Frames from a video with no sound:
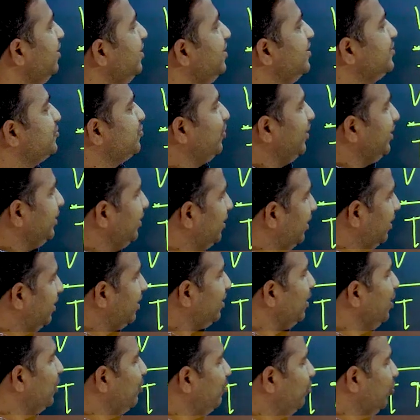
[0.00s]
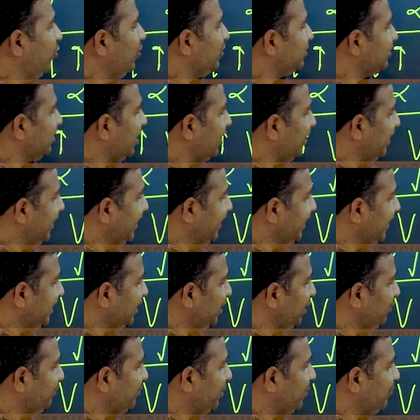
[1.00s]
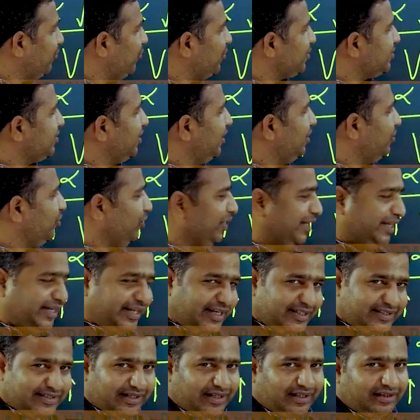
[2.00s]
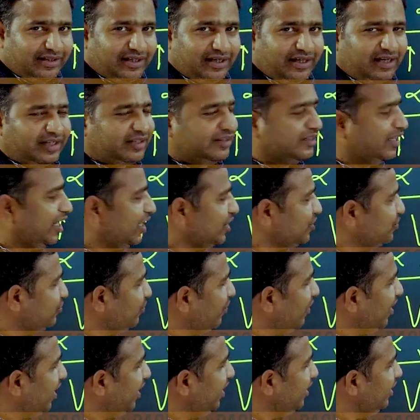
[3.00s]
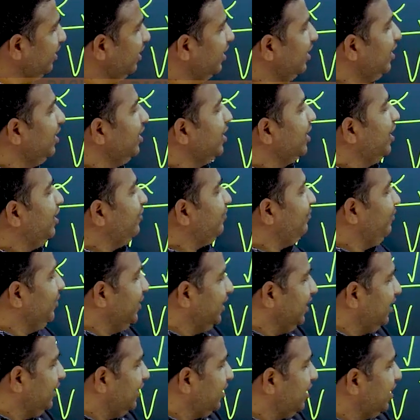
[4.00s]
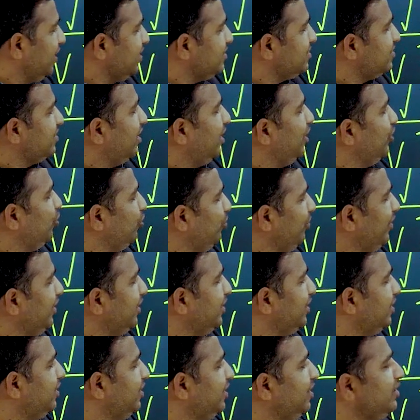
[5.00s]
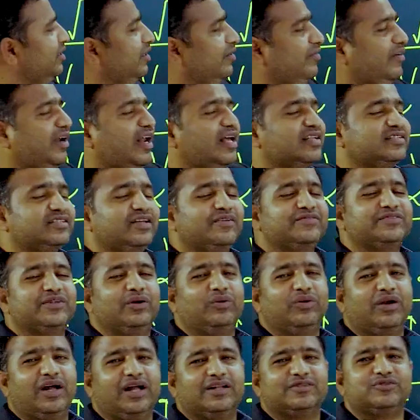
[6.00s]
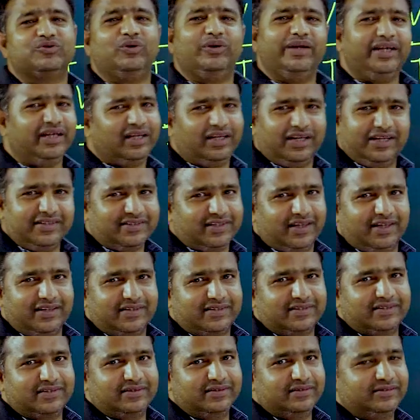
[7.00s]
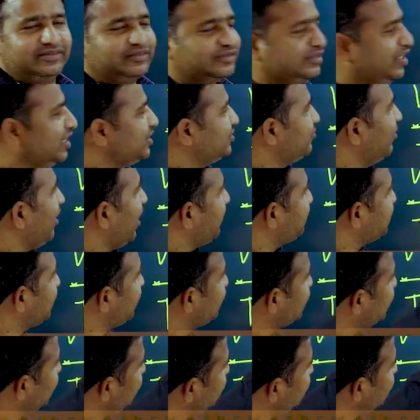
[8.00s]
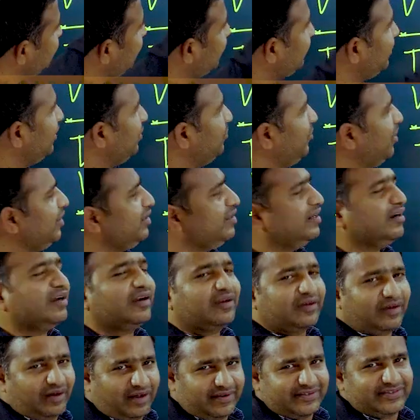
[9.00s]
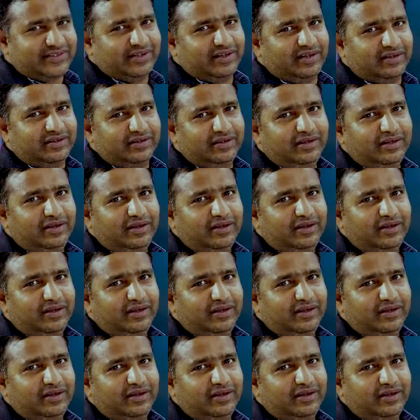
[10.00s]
So here both are directly proportional to each other. That's why if we increase the humidity, the velocity of sound also increases. That's why option C is nothing but correct answer.